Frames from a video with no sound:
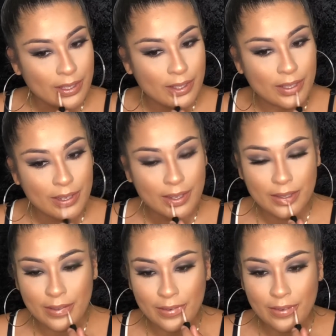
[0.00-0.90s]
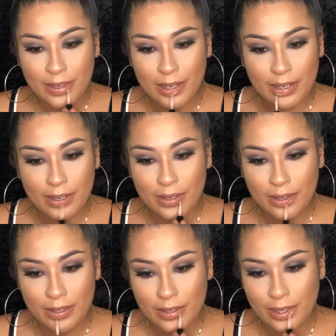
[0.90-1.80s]
So it's a very nude
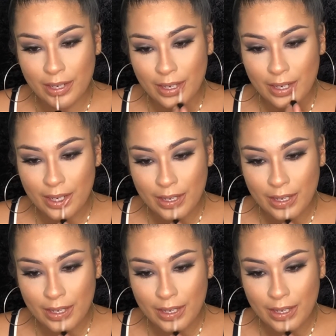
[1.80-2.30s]
shade.